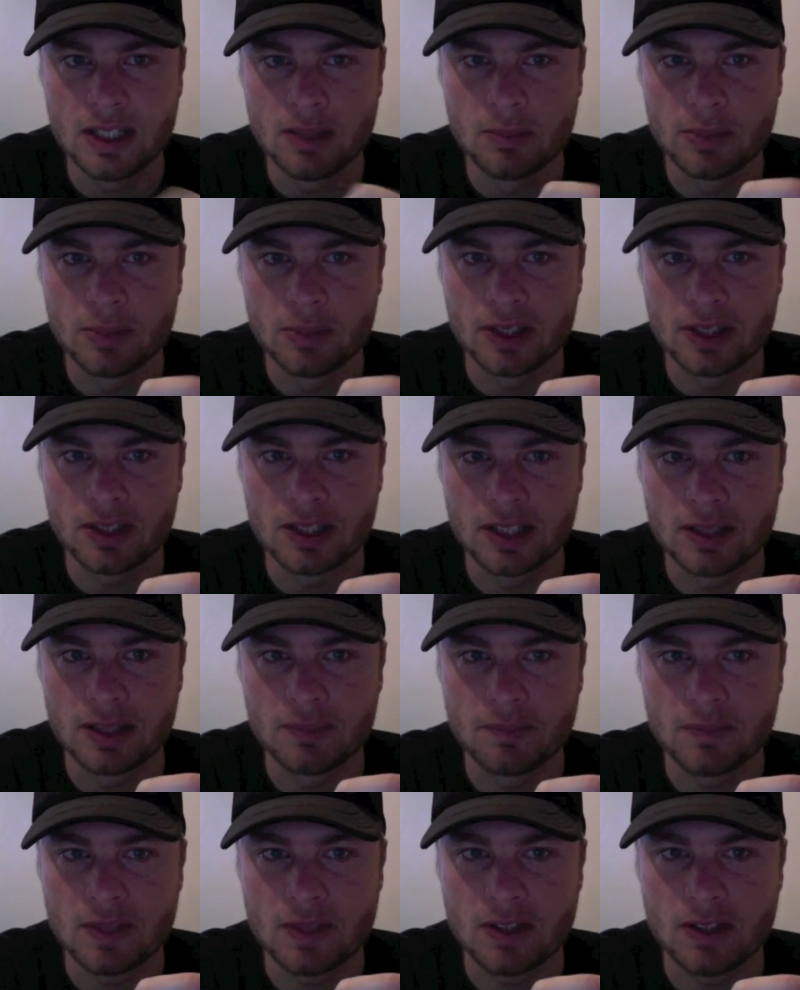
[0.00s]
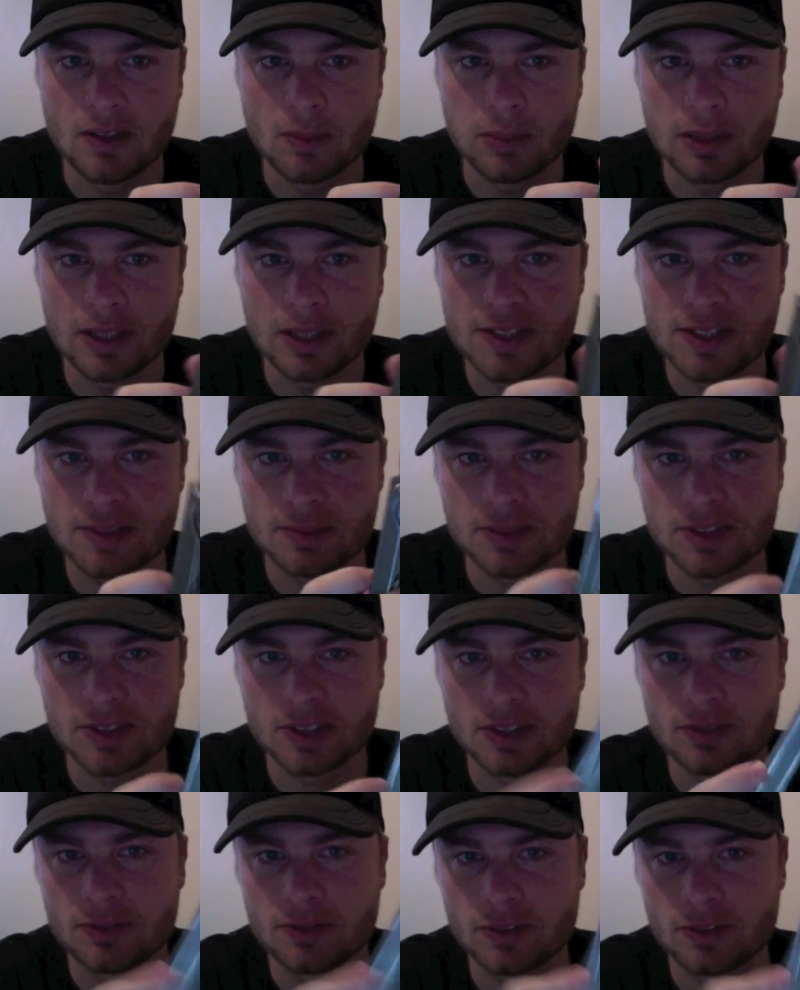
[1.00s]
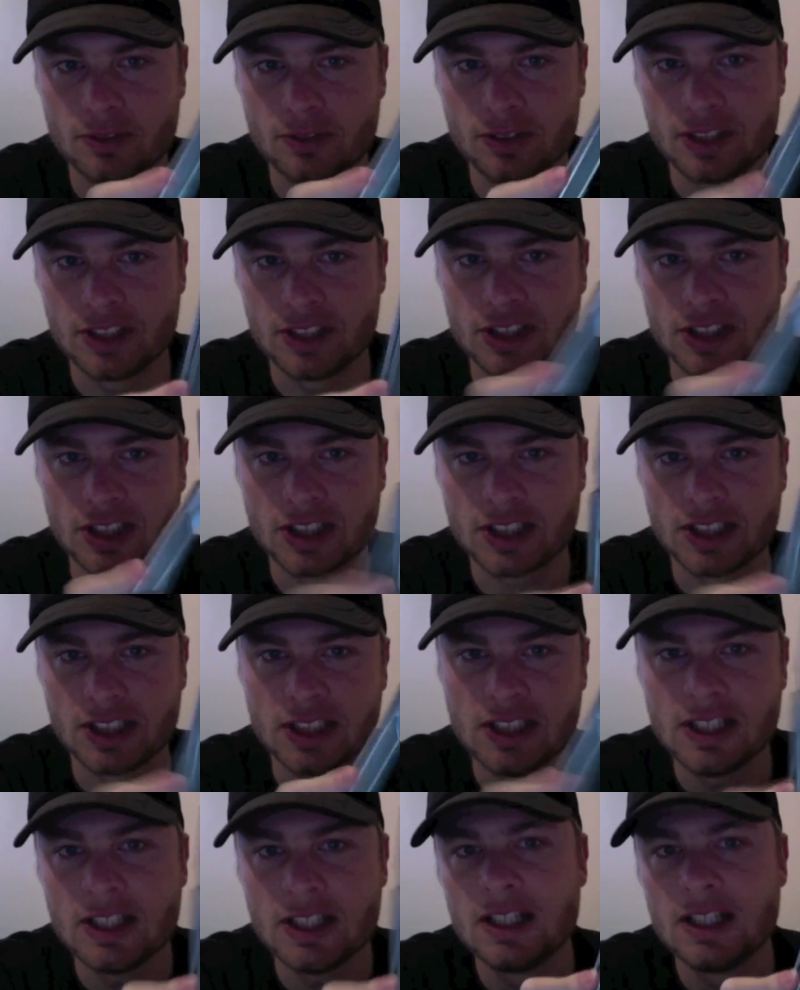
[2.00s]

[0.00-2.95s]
But the pliers themselves feel really chunky.